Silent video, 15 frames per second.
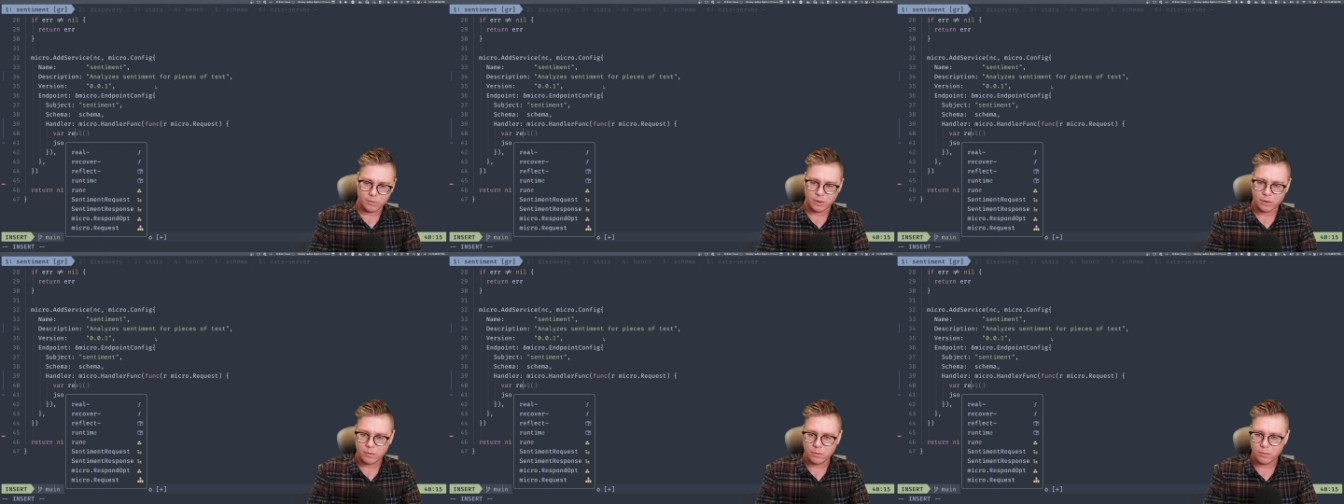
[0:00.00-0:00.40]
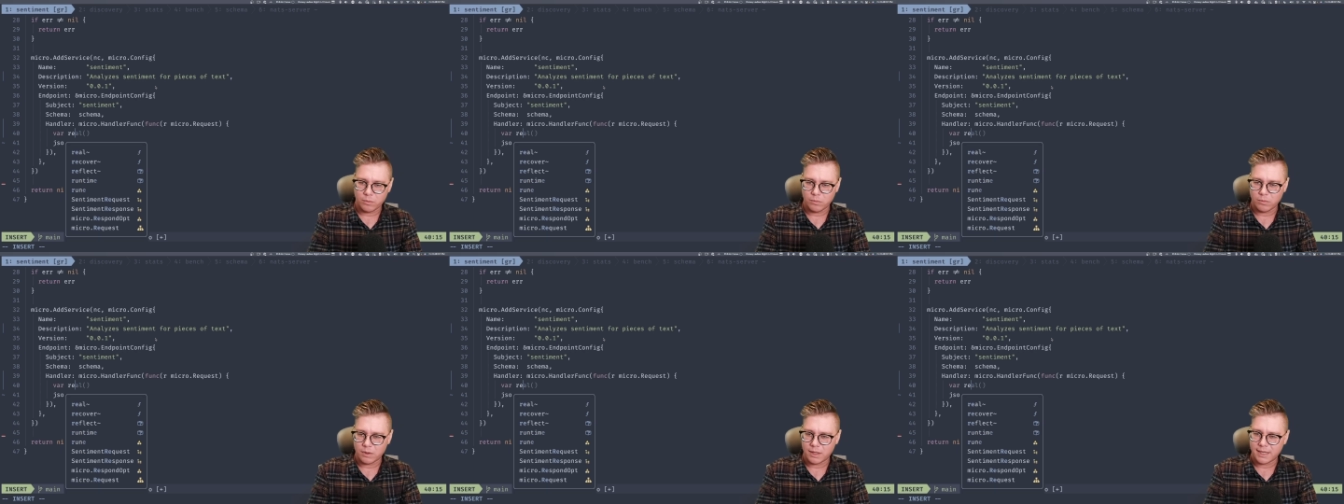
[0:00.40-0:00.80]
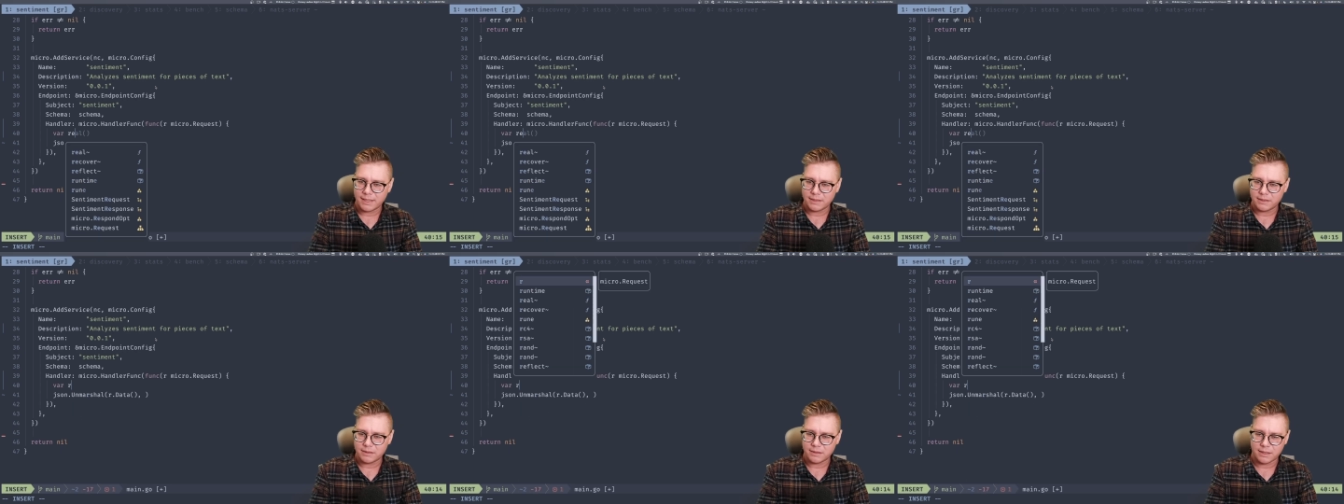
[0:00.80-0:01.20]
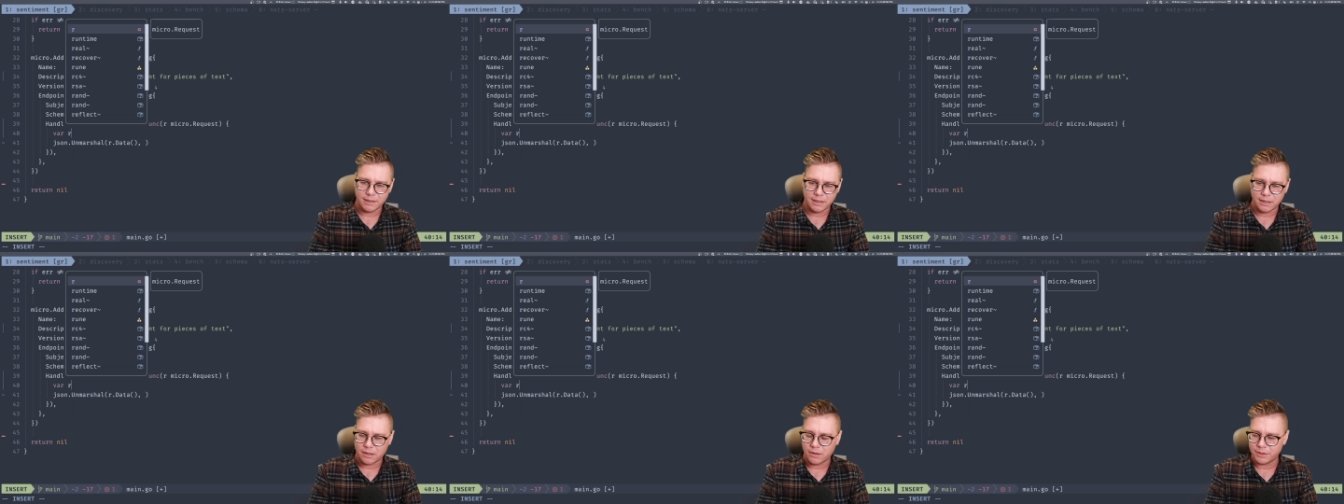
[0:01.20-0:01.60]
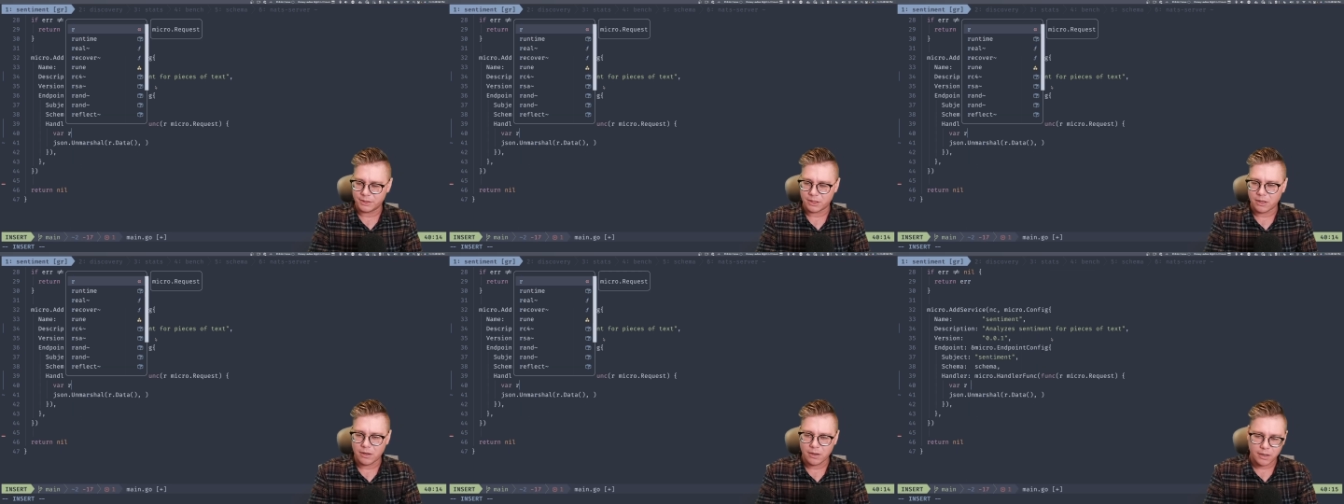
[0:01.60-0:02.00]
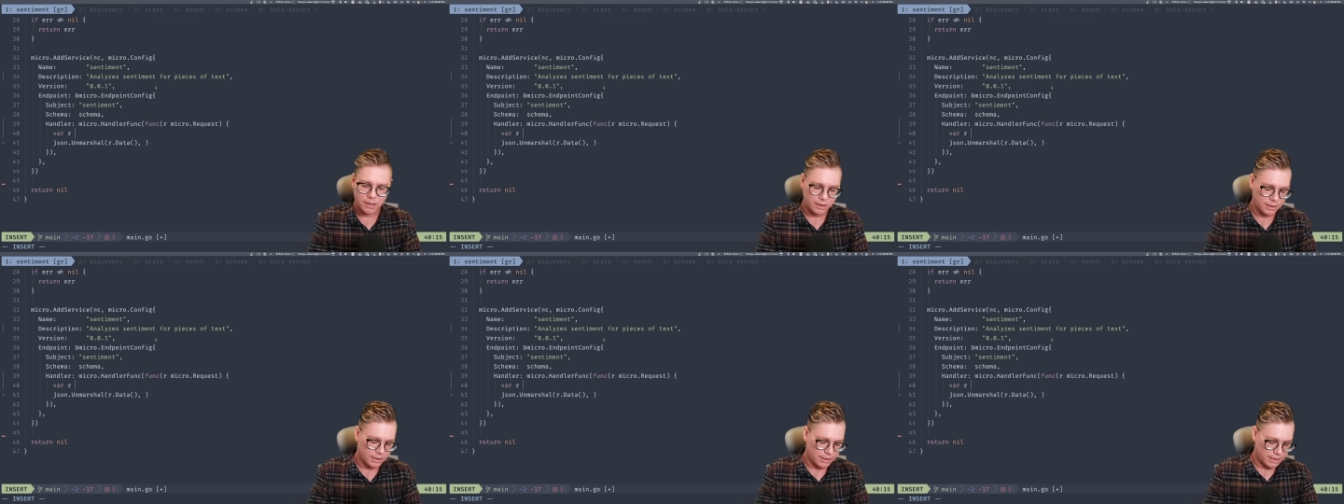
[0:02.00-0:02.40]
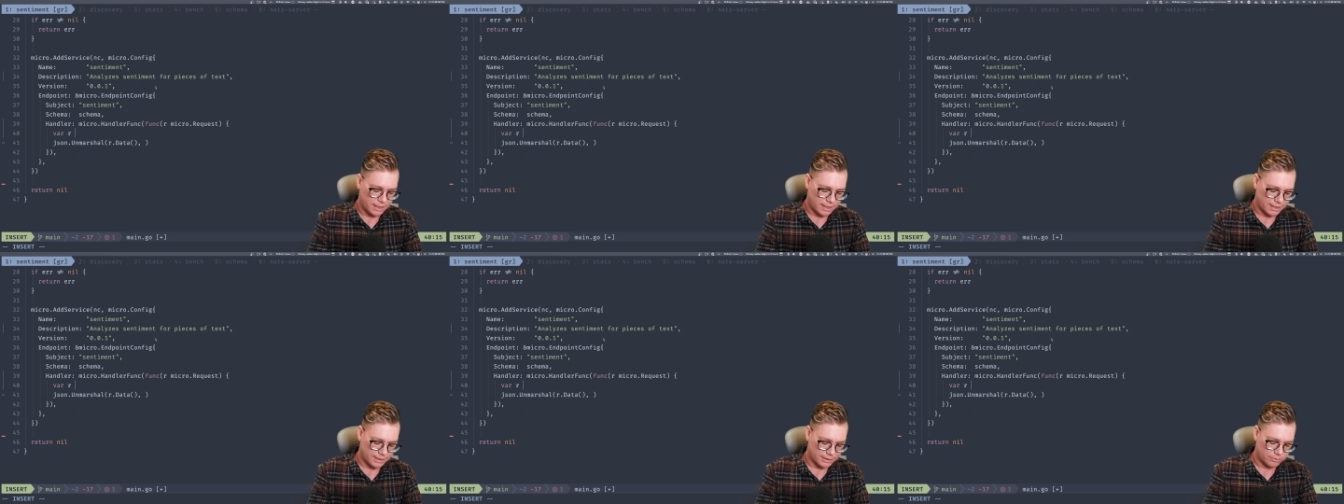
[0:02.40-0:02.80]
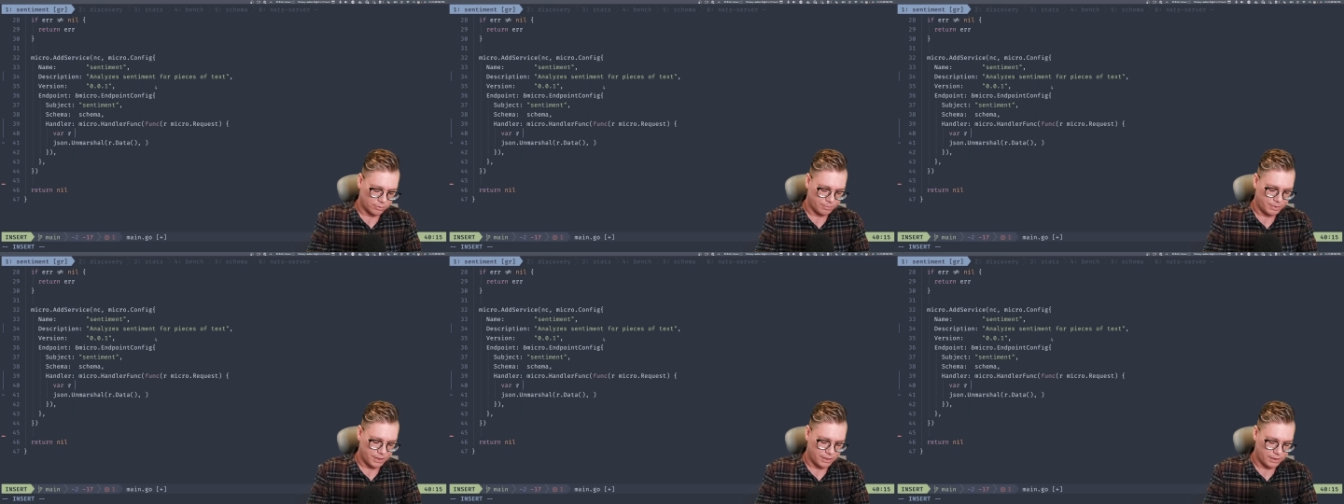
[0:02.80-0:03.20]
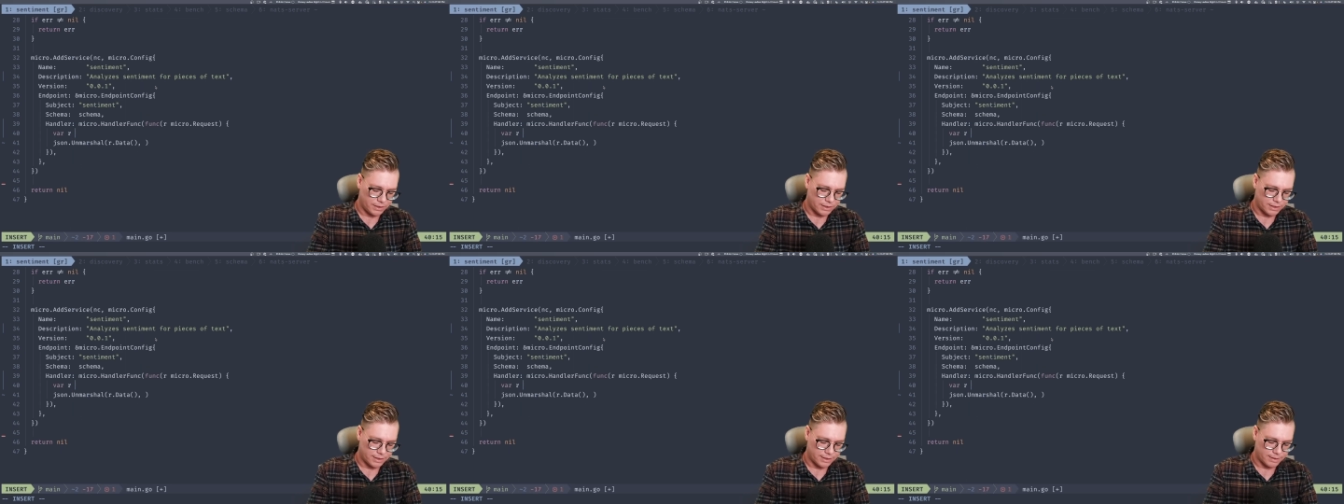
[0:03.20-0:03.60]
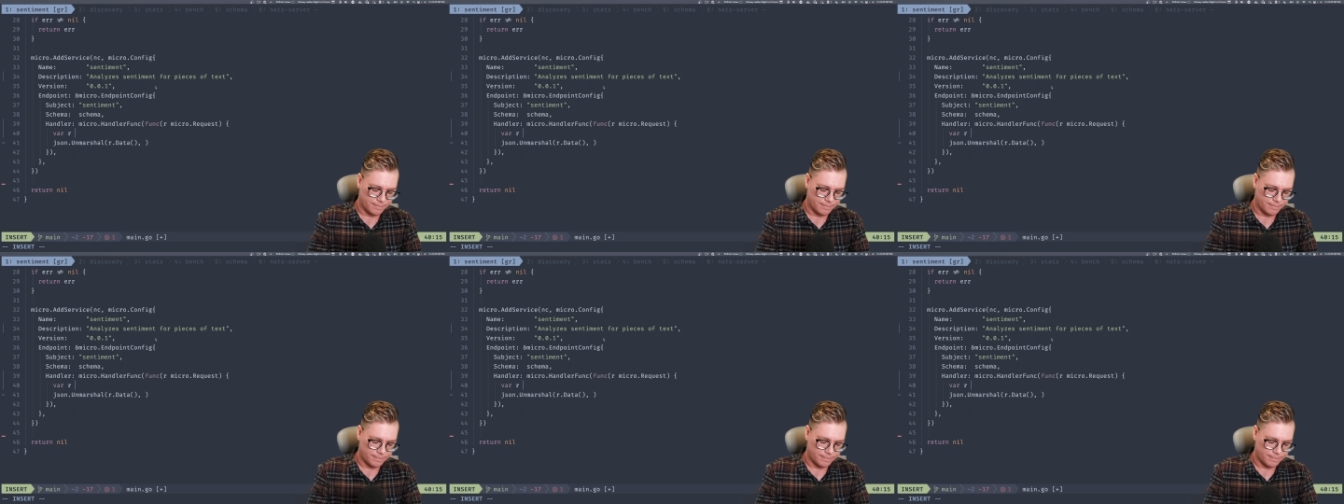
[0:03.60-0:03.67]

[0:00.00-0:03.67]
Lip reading: request. I'm going to call this R, and this will be